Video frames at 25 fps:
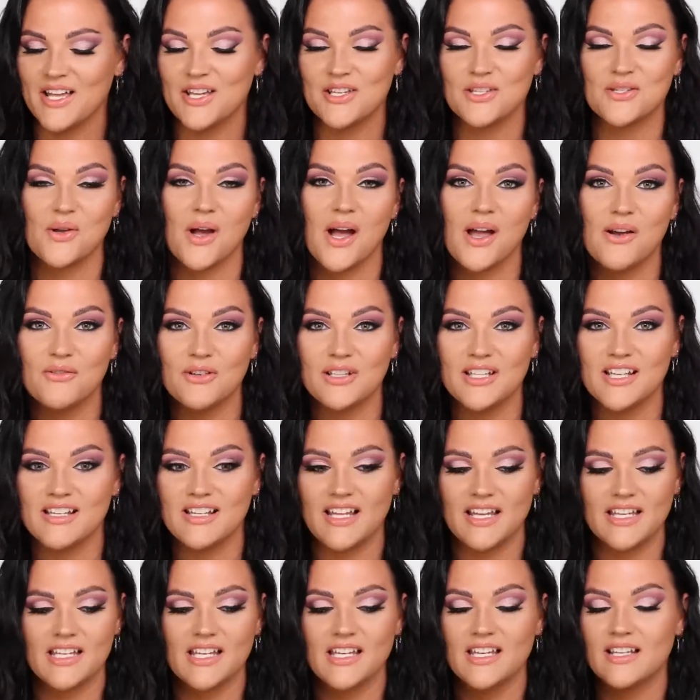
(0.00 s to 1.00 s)
So I really
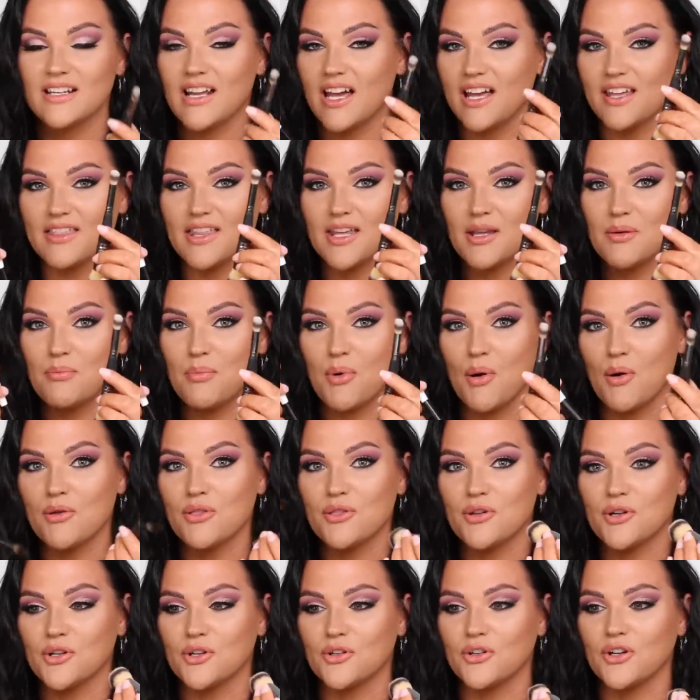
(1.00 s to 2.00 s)
like it. I think
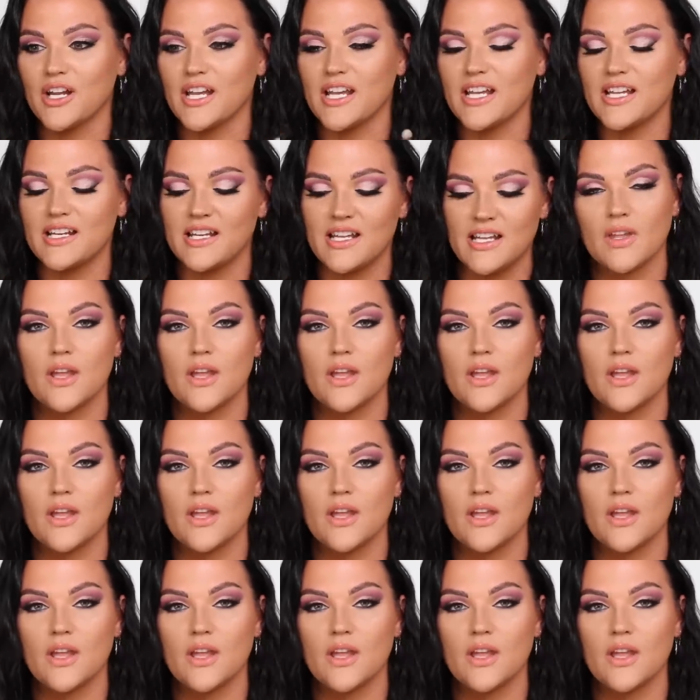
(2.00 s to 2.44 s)
both are great.